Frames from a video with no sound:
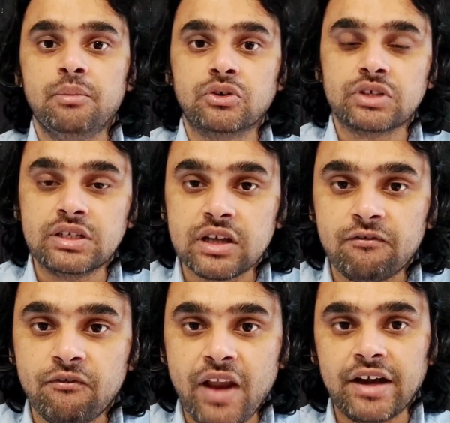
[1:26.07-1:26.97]
because it's a
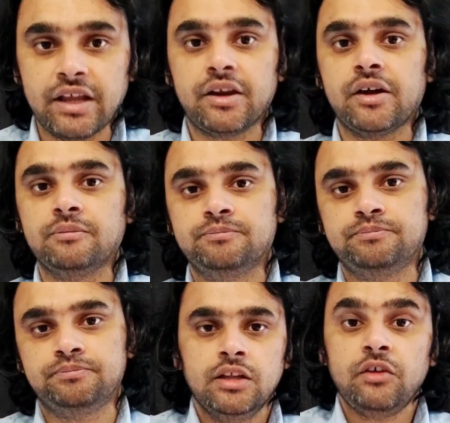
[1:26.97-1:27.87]
flat area.
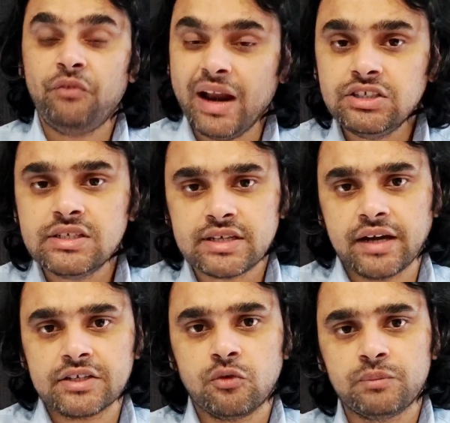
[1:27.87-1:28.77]
The financial
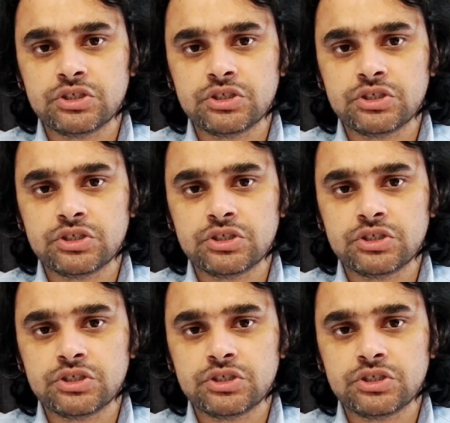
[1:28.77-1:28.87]
status of